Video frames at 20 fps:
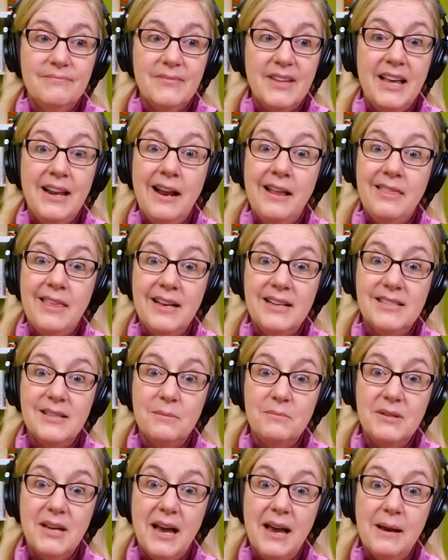And I think
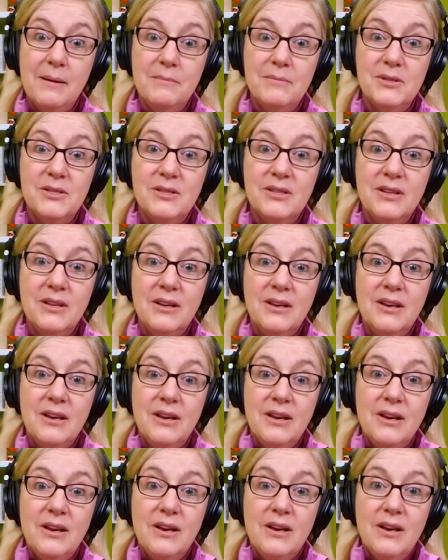sometimes
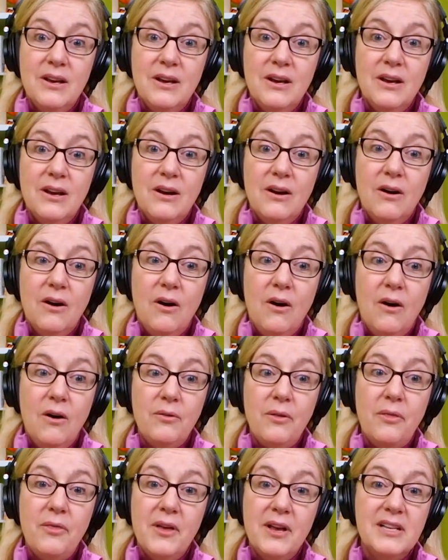
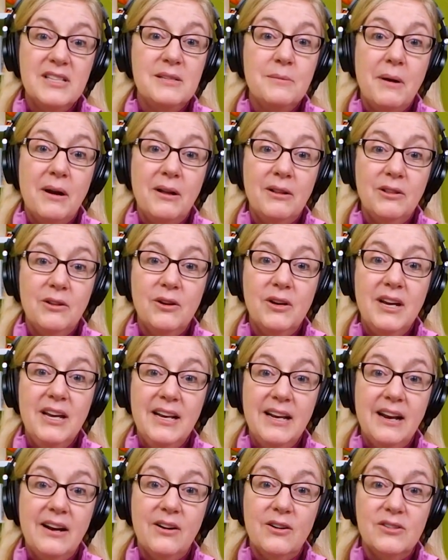all the things about
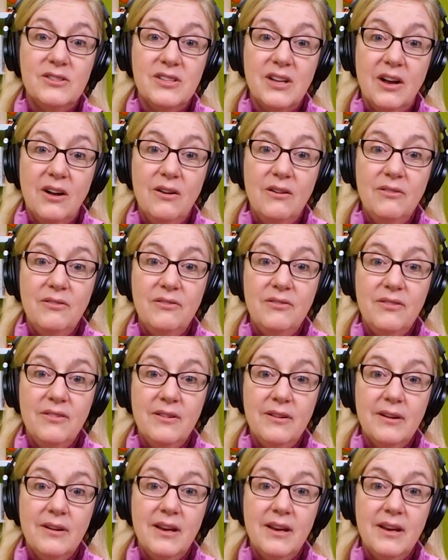looking at ourselves